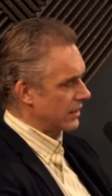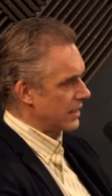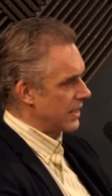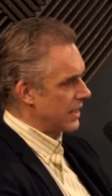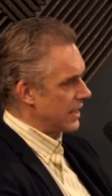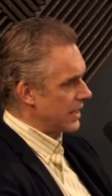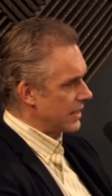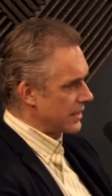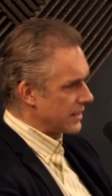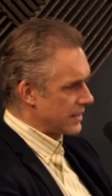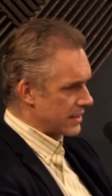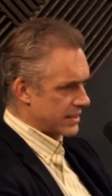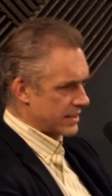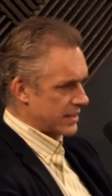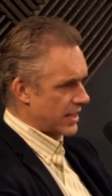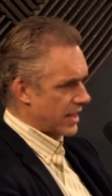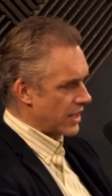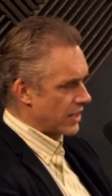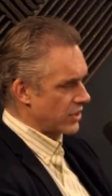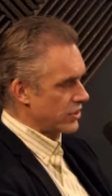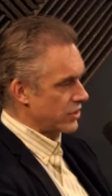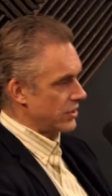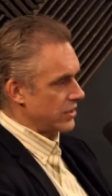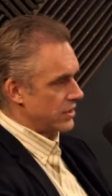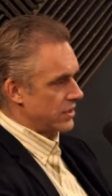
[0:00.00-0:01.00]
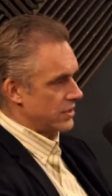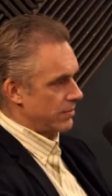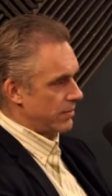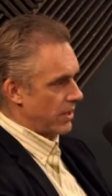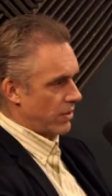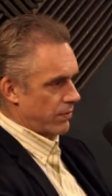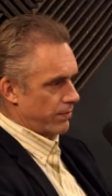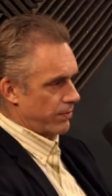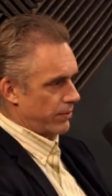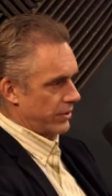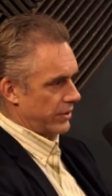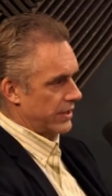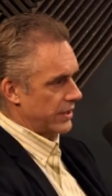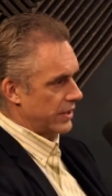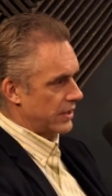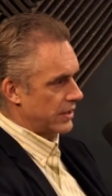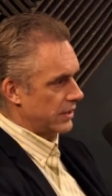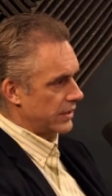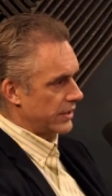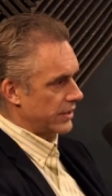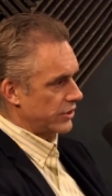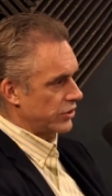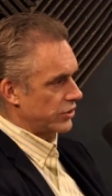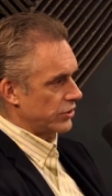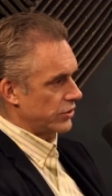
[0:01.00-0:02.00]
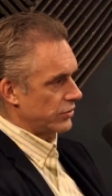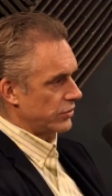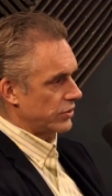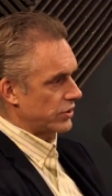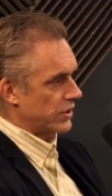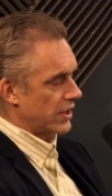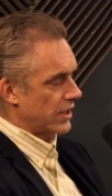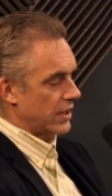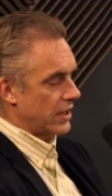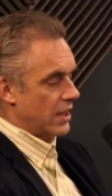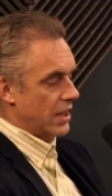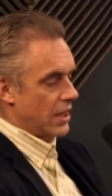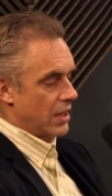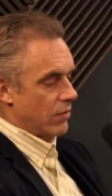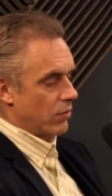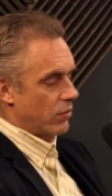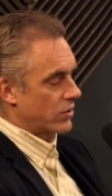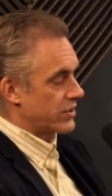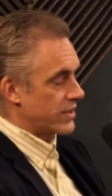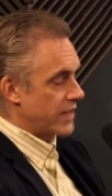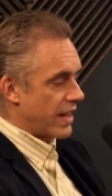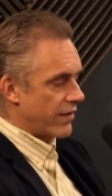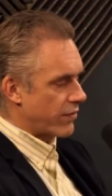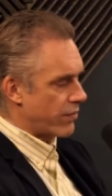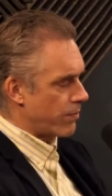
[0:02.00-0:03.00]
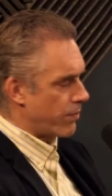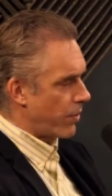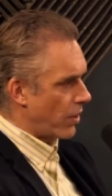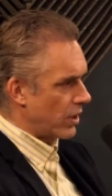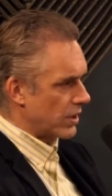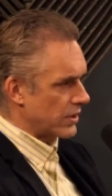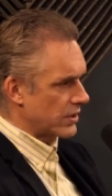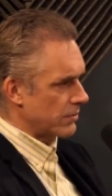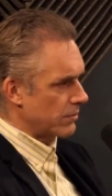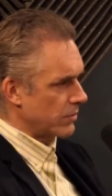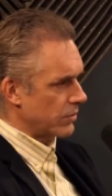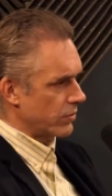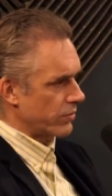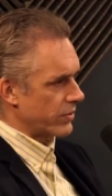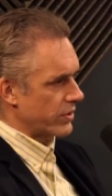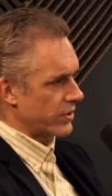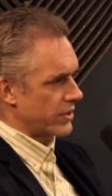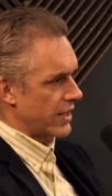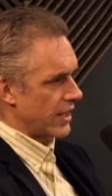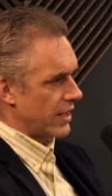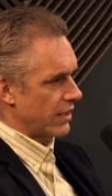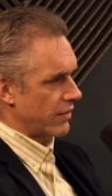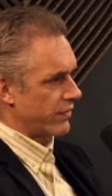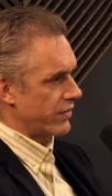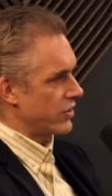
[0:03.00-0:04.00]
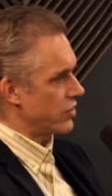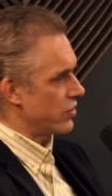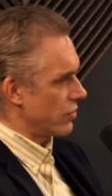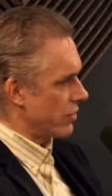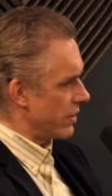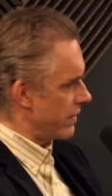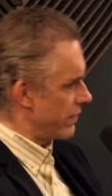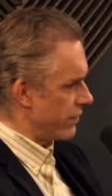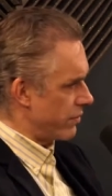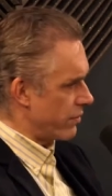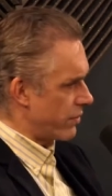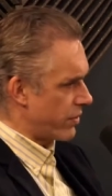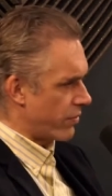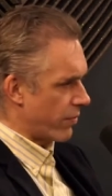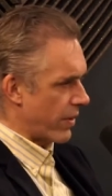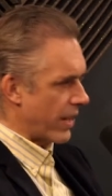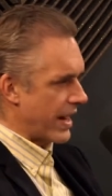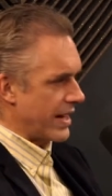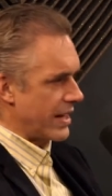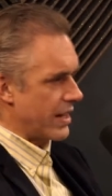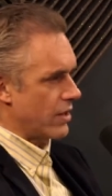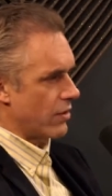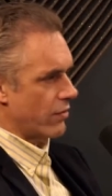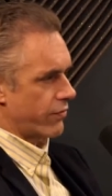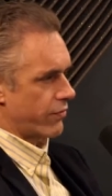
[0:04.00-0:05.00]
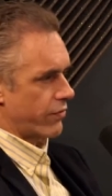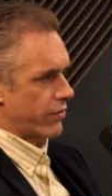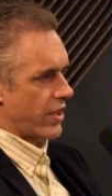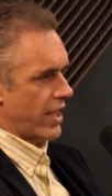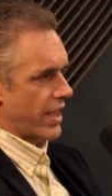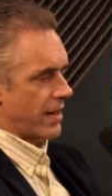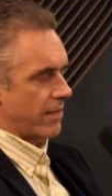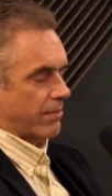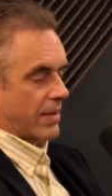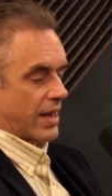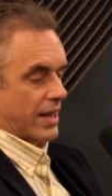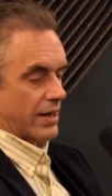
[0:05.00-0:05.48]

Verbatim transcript: discussions about political issues that was never possible with television or even with radio for that mm-hmm. matter.